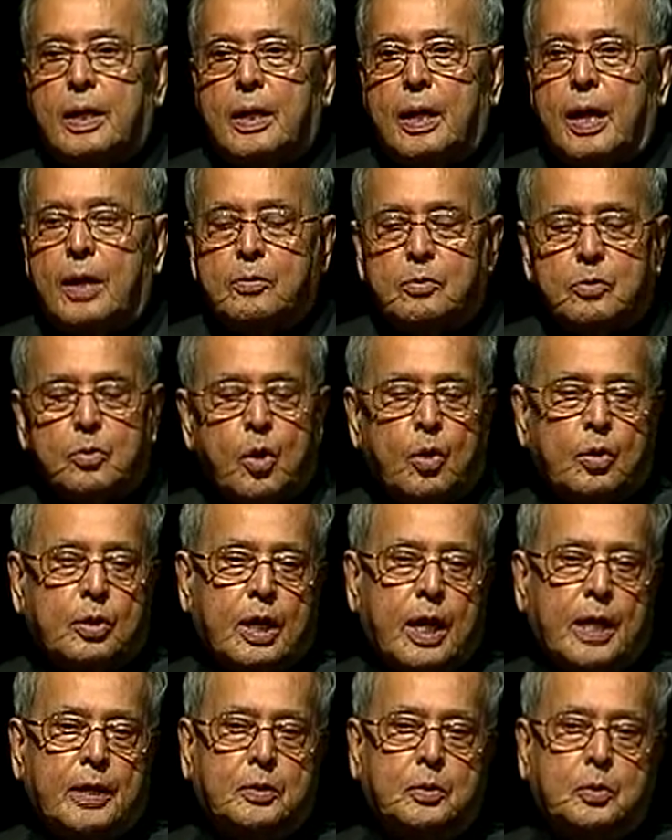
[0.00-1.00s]
I would not
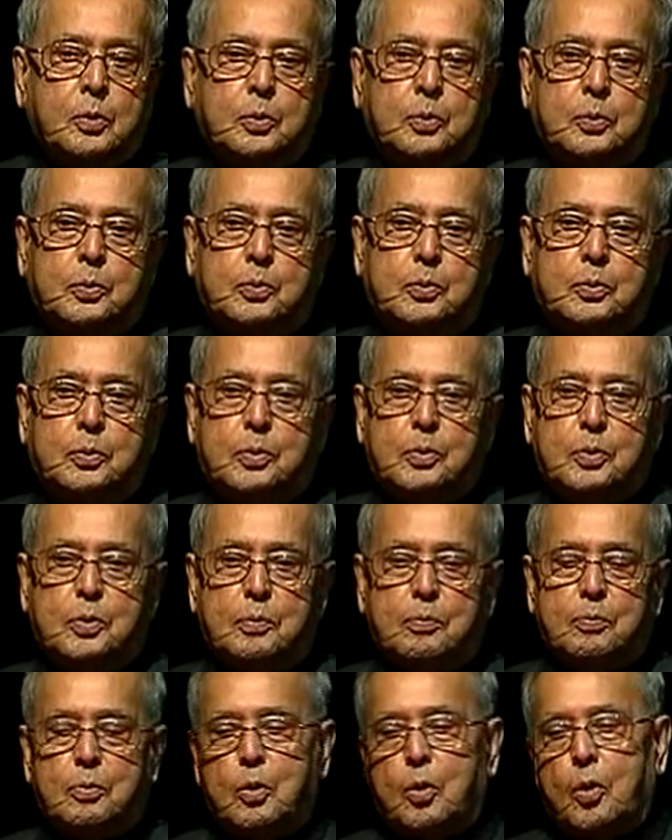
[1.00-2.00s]
like to
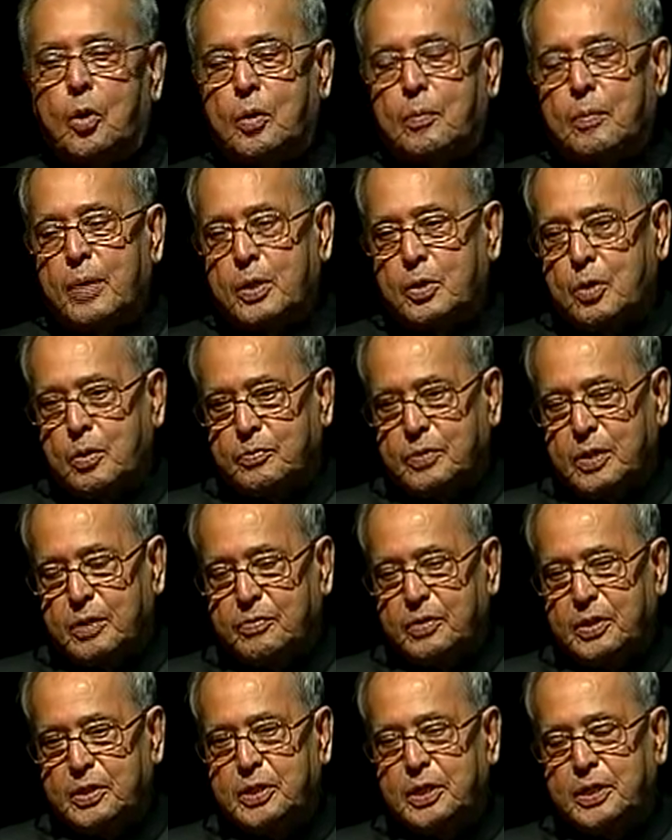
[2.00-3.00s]
prolong my
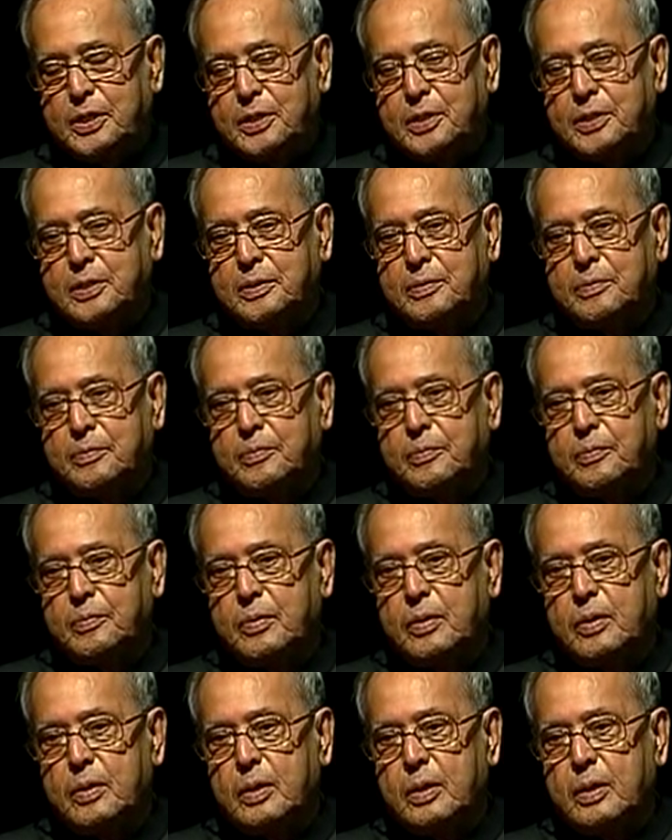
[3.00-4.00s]
observations.
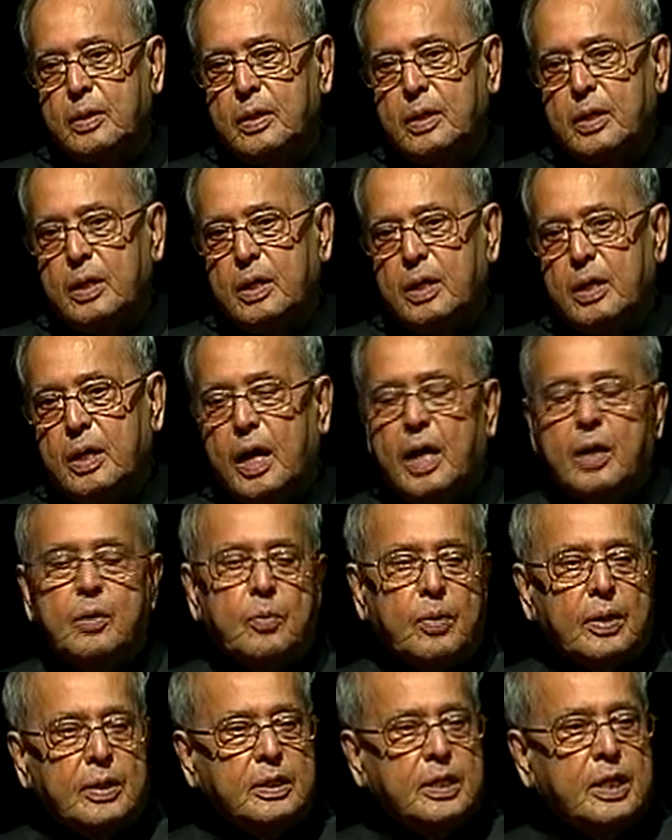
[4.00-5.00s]
I
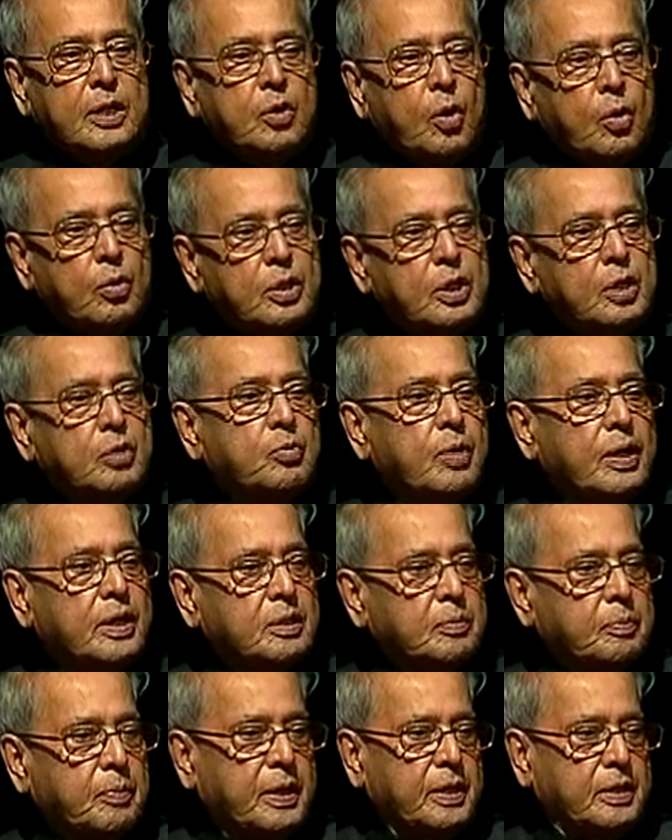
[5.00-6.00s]
wanted only to
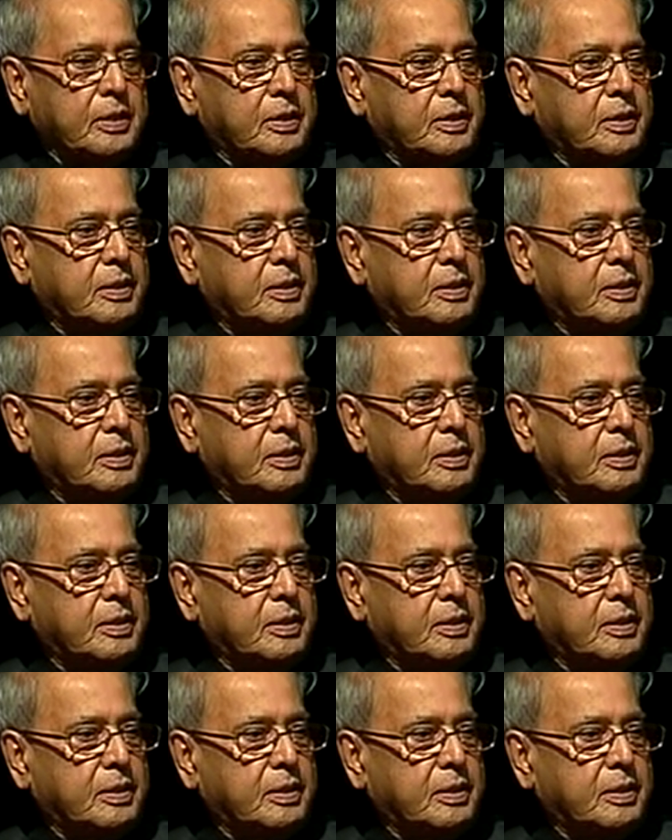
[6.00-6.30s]
express